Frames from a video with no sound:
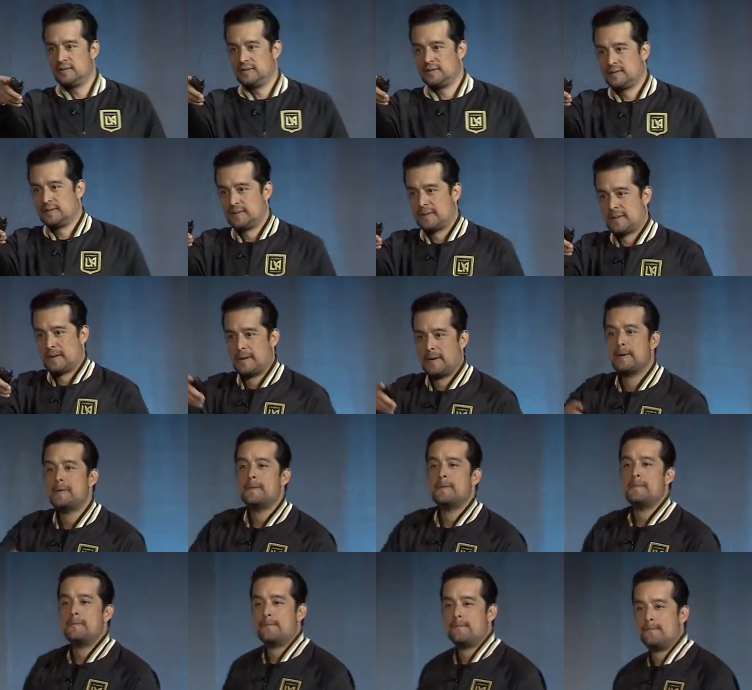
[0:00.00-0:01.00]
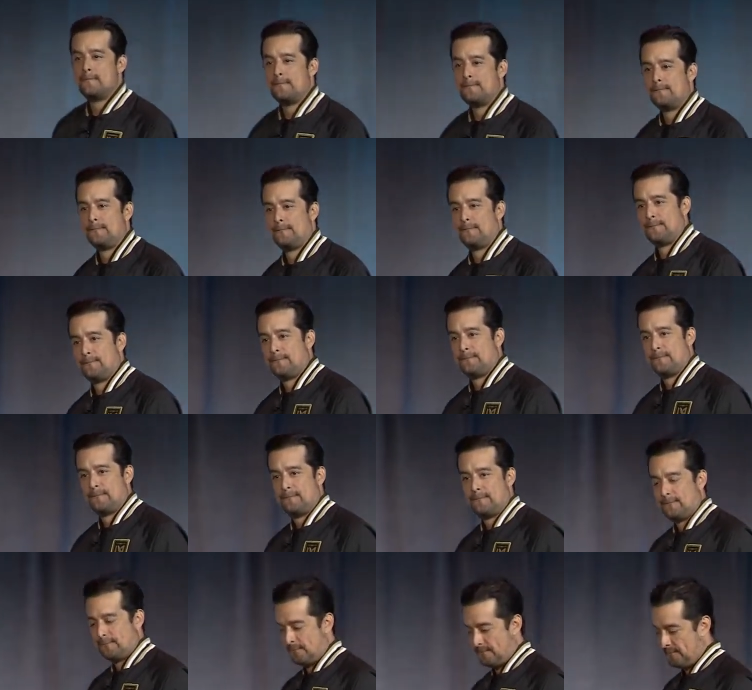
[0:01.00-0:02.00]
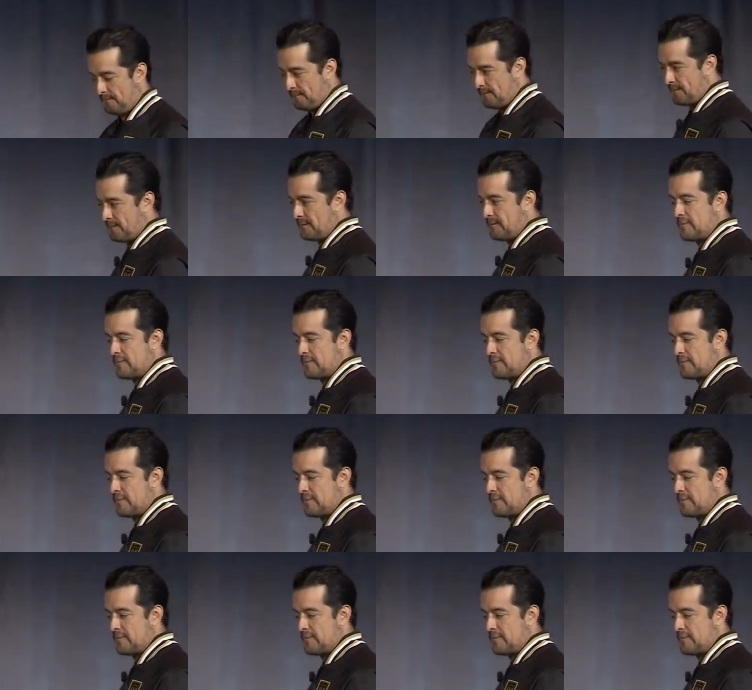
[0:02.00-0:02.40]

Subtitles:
Nobody speaks.